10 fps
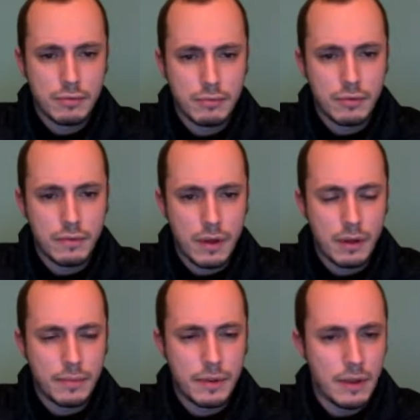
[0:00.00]

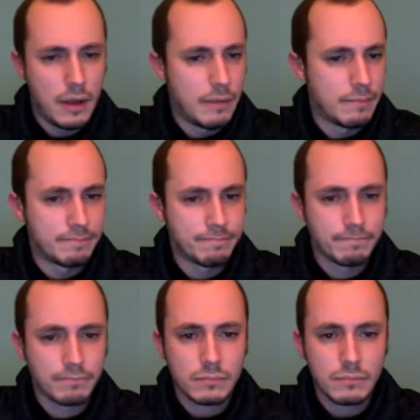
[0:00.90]
developing the
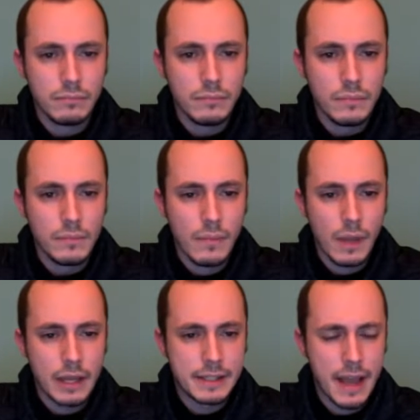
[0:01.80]

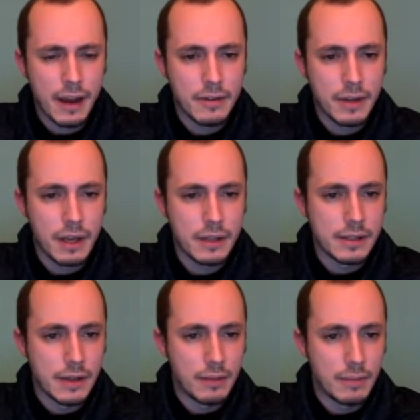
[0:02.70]
attack on the king
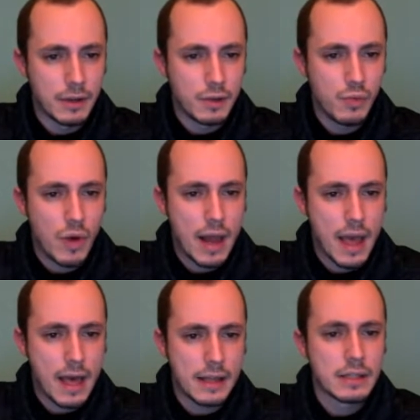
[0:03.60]
side, because white
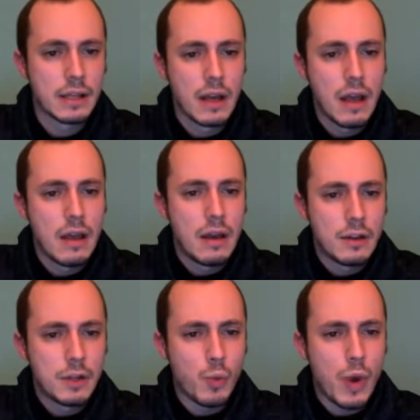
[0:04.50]
has
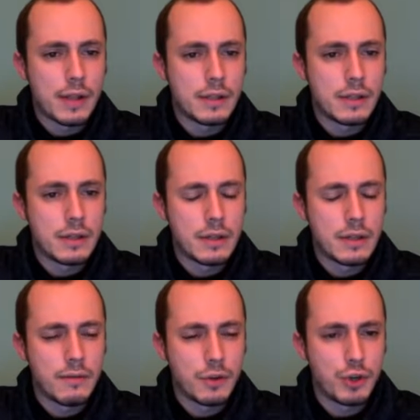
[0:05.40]
some weaknesses
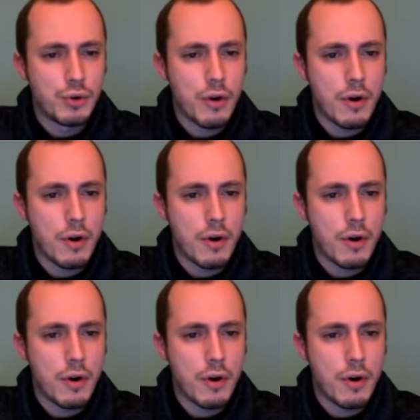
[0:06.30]
for sure.